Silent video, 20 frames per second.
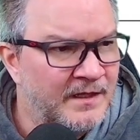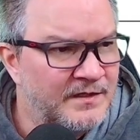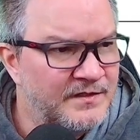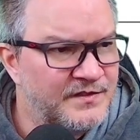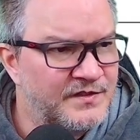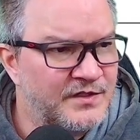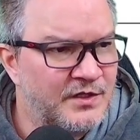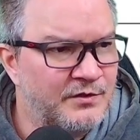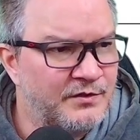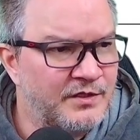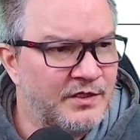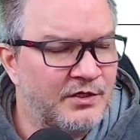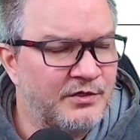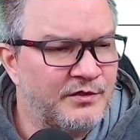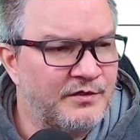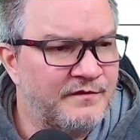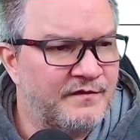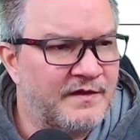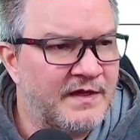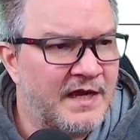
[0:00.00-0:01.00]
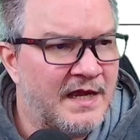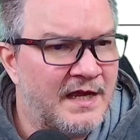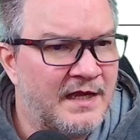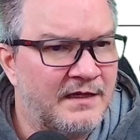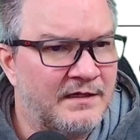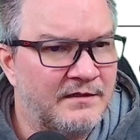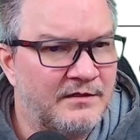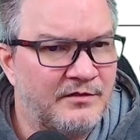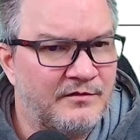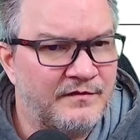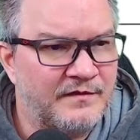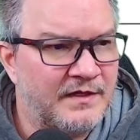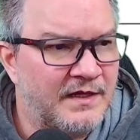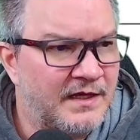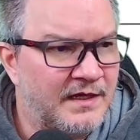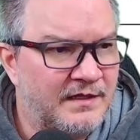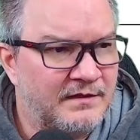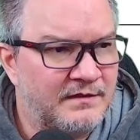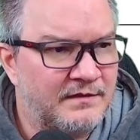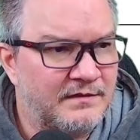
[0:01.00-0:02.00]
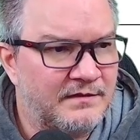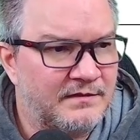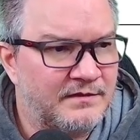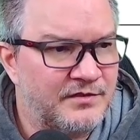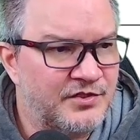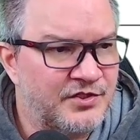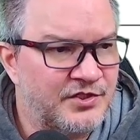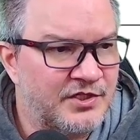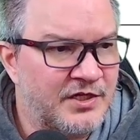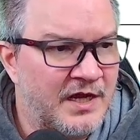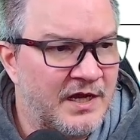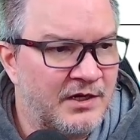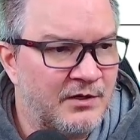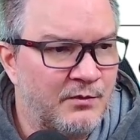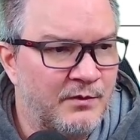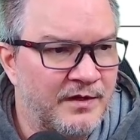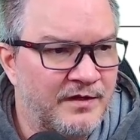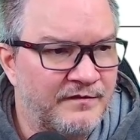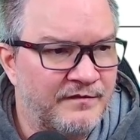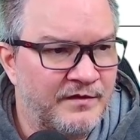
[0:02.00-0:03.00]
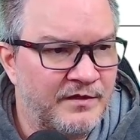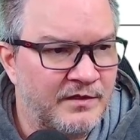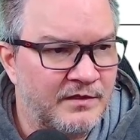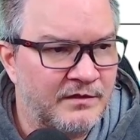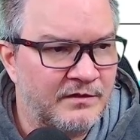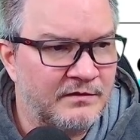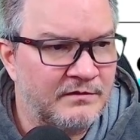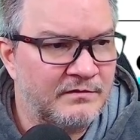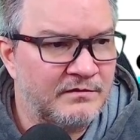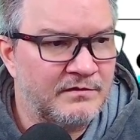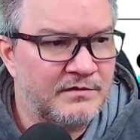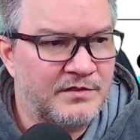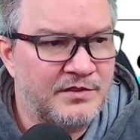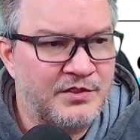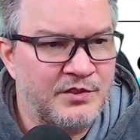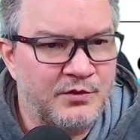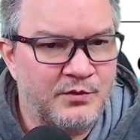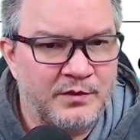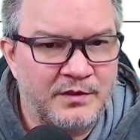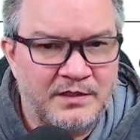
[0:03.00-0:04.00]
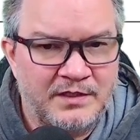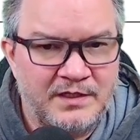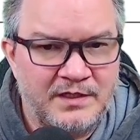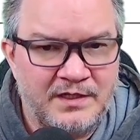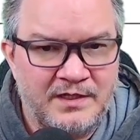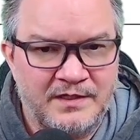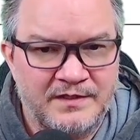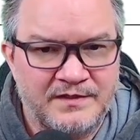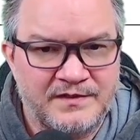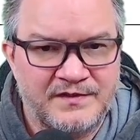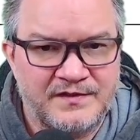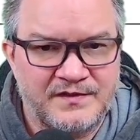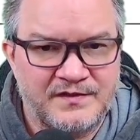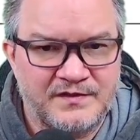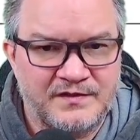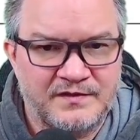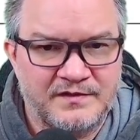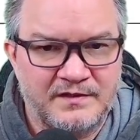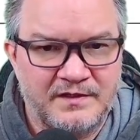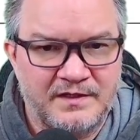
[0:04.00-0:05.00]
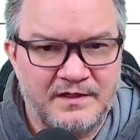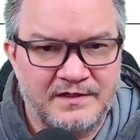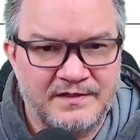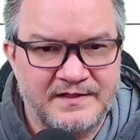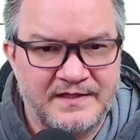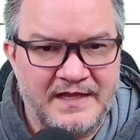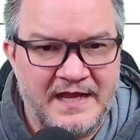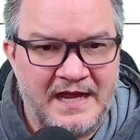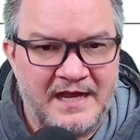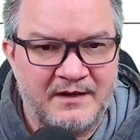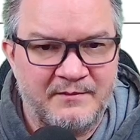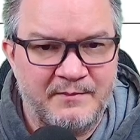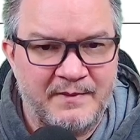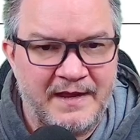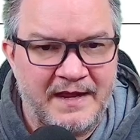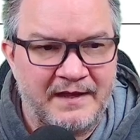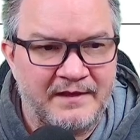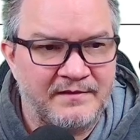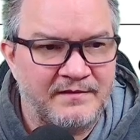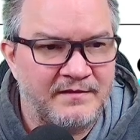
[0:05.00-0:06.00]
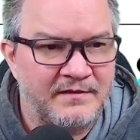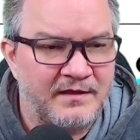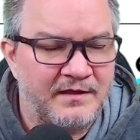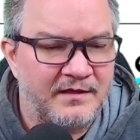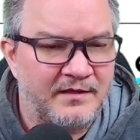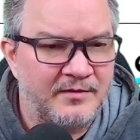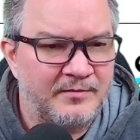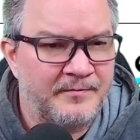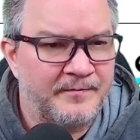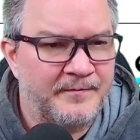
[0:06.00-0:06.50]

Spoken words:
So you've got Shockwave here doing its knockback thing,